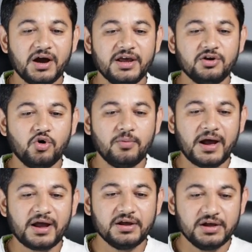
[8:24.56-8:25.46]
Again, go
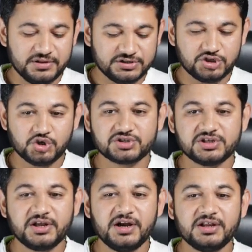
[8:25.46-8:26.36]
back. This is your
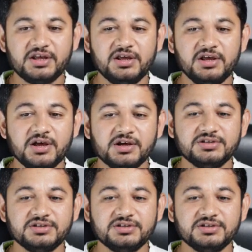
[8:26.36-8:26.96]
secret key.